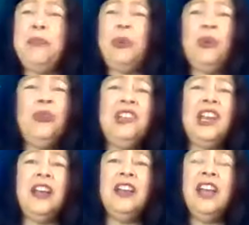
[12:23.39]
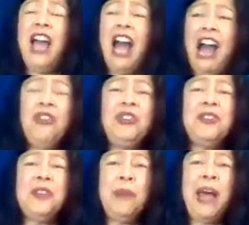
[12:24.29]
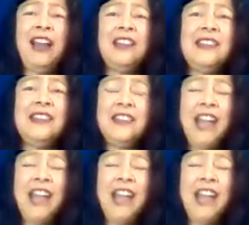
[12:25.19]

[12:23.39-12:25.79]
pulled her out of the palace,